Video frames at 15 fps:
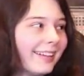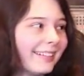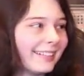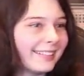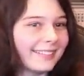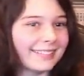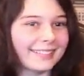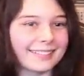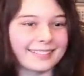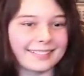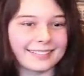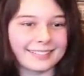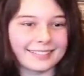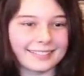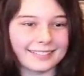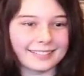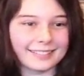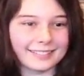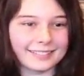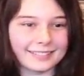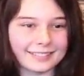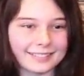
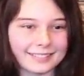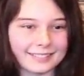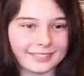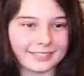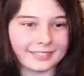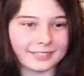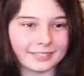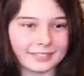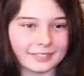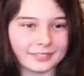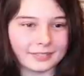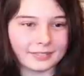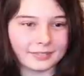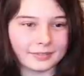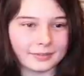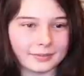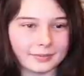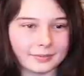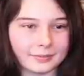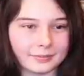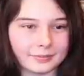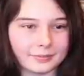
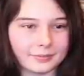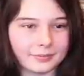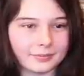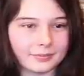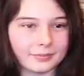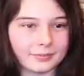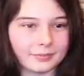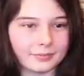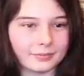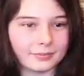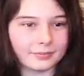(not speaking)